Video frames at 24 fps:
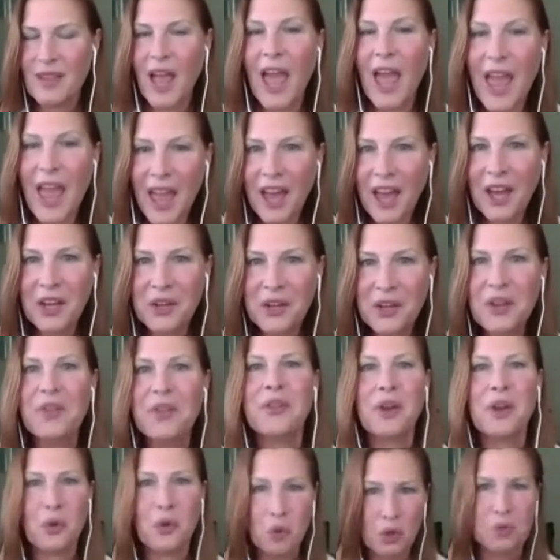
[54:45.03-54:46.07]
And
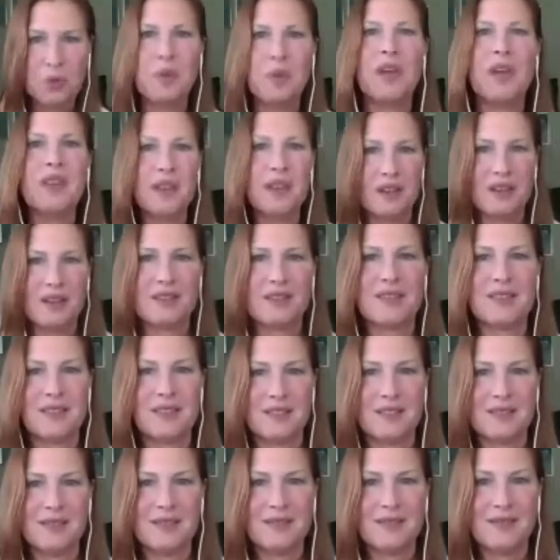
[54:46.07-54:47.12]
there would be this.